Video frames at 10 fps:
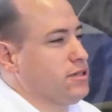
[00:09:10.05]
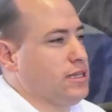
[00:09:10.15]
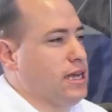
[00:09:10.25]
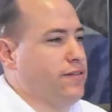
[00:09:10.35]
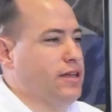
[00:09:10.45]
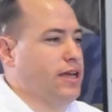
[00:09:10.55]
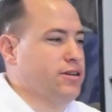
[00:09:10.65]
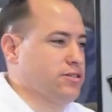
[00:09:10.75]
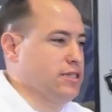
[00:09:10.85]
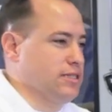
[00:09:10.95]
they have that
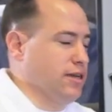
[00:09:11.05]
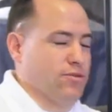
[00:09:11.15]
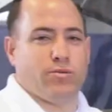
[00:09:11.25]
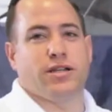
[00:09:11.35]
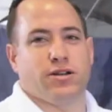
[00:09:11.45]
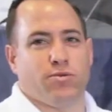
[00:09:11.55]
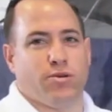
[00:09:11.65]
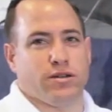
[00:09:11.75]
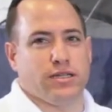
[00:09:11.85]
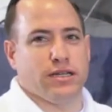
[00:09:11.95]
industry standard 1-year
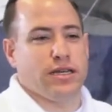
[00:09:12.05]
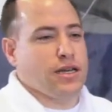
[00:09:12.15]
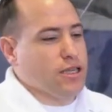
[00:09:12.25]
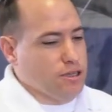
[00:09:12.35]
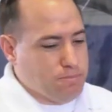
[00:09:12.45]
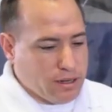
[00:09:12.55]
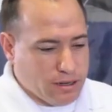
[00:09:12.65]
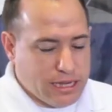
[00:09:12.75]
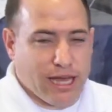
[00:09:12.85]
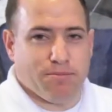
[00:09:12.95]
warranty. You put your
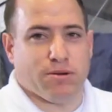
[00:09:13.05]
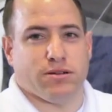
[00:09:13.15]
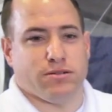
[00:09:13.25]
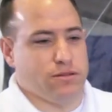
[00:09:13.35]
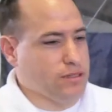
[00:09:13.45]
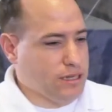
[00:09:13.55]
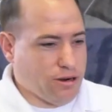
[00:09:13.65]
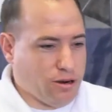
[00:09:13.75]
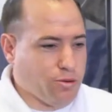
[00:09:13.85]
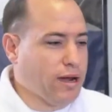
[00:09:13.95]
camper,
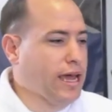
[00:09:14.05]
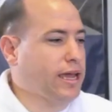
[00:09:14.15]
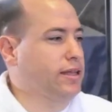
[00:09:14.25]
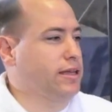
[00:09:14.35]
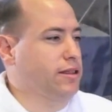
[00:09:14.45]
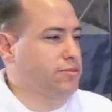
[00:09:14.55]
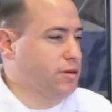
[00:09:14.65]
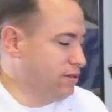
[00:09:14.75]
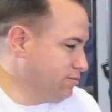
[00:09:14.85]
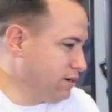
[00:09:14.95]
away in
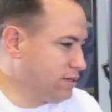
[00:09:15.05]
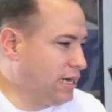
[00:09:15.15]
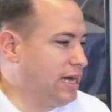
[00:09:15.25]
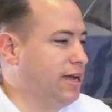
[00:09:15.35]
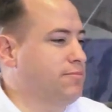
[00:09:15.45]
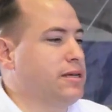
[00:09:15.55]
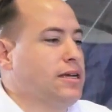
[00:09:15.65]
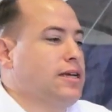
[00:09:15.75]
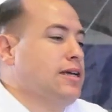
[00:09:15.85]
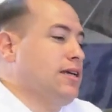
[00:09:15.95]
the winter time,
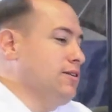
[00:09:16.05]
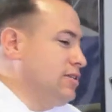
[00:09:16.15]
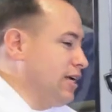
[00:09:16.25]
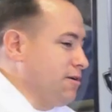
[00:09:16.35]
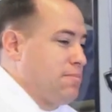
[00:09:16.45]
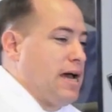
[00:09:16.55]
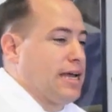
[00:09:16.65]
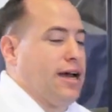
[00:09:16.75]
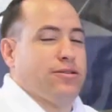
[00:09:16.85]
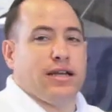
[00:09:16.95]
you take it back
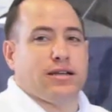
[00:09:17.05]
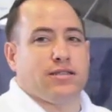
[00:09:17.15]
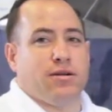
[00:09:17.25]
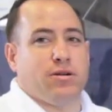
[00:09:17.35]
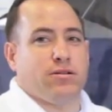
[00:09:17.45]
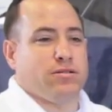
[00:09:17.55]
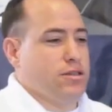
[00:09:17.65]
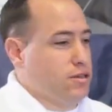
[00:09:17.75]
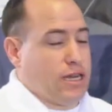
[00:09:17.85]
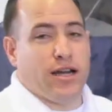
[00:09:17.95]
out next summer,
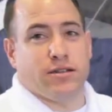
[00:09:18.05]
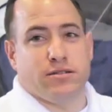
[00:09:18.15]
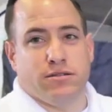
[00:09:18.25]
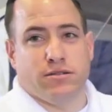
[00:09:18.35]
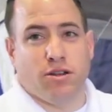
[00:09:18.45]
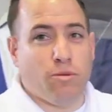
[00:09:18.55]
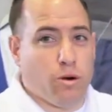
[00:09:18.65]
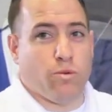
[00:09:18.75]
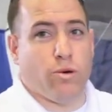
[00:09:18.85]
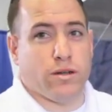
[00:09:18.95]
you're done. No
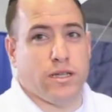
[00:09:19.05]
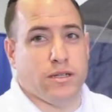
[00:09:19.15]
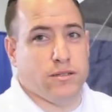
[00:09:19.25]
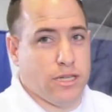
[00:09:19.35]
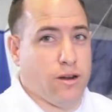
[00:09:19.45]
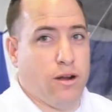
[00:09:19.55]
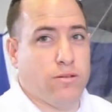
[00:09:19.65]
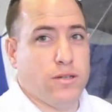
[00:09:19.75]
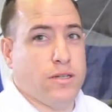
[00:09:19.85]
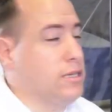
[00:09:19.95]
more warranty, 0.
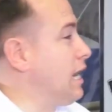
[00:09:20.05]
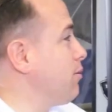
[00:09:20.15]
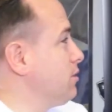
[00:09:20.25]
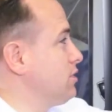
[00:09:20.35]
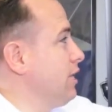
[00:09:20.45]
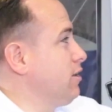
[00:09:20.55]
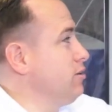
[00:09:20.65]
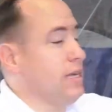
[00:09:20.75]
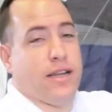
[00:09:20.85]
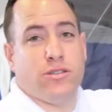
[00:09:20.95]
Not with Jayco.
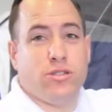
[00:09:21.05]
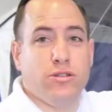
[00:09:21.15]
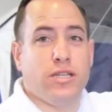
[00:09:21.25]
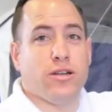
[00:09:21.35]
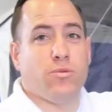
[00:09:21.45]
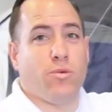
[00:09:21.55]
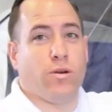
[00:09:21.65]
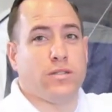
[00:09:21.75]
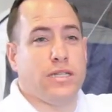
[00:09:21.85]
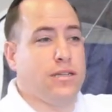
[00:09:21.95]
You got a 2-year
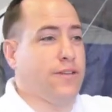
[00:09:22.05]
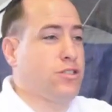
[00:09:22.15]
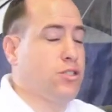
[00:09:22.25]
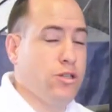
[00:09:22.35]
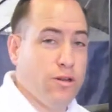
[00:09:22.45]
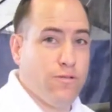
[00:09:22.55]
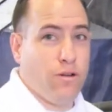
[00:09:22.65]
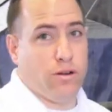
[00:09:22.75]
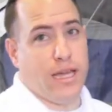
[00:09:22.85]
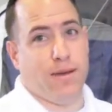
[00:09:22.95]
warranty. You have 2
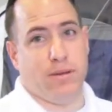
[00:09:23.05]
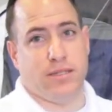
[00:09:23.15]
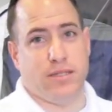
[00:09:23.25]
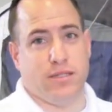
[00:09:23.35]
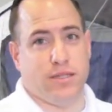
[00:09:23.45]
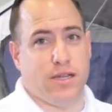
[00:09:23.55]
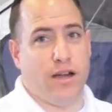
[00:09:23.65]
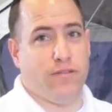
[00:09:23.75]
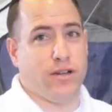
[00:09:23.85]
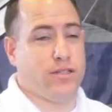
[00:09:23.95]
full camping seasons of
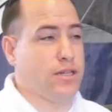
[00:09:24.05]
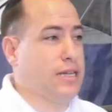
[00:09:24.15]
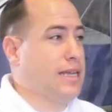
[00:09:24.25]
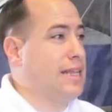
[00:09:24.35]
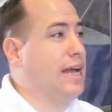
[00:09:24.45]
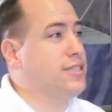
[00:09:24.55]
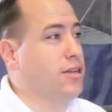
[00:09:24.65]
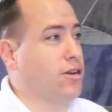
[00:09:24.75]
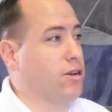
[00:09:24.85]
coverage. That's unheard